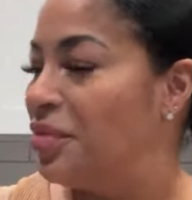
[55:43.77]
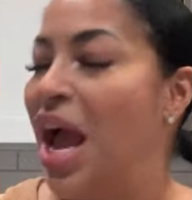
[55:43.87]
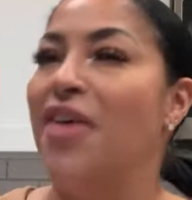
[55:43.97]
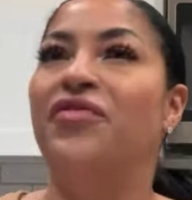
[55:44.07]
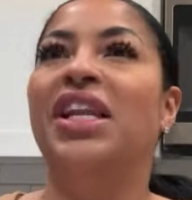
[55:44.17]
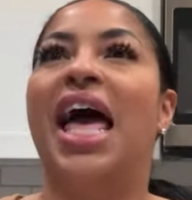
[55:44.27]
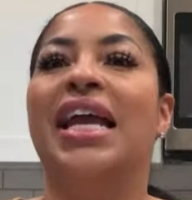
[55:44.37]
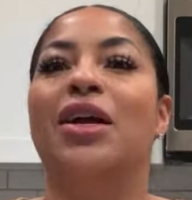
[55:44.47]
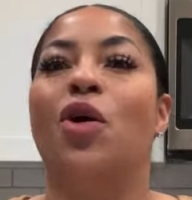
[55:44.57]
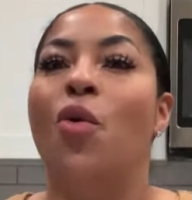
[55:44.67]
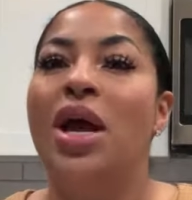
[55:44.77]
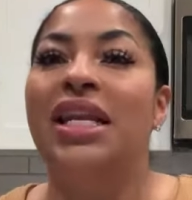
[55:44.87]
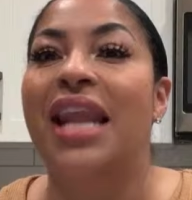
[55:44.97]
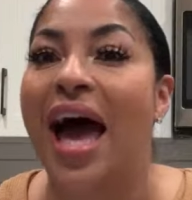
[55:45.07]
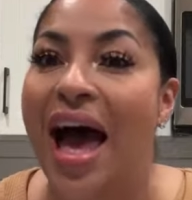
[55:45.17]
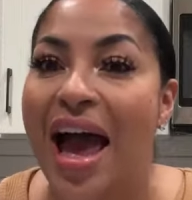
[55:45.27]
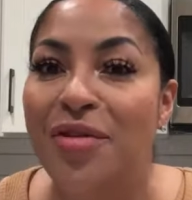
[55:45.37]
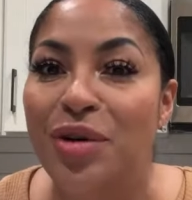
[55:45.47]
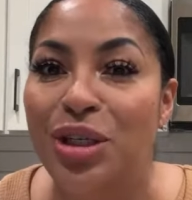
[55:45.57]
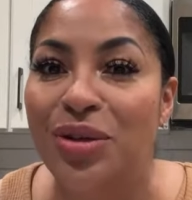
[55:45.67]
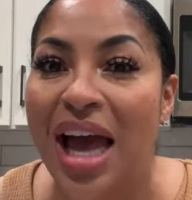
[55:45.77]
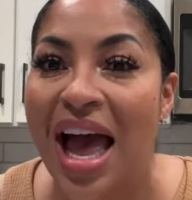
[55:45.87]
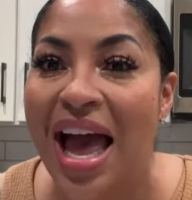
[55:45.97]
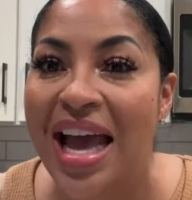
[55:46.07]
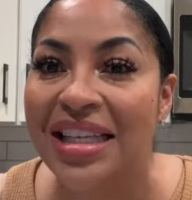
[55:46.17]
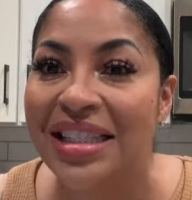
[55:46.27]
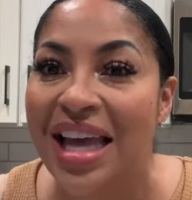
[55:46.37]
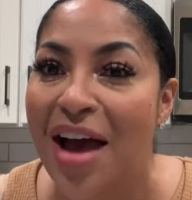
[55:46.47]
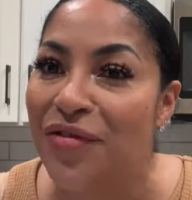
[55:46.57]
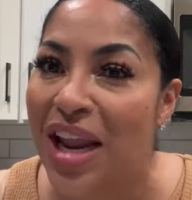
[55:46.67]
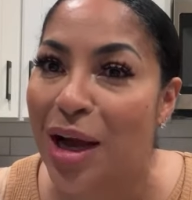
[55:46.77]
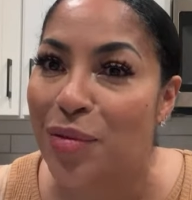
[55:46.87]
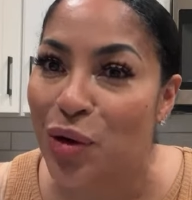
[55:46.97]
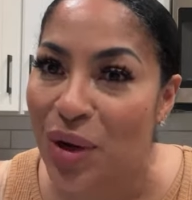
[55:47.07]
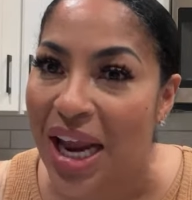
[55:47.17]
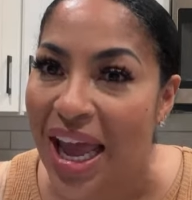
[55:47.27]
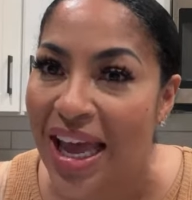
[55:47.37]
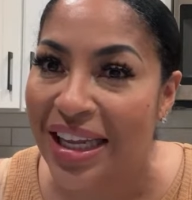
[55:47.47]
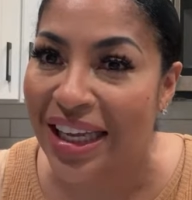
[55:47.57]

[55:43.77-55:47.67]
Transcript: I feel like going live with you guys, I feel like I'm doing that.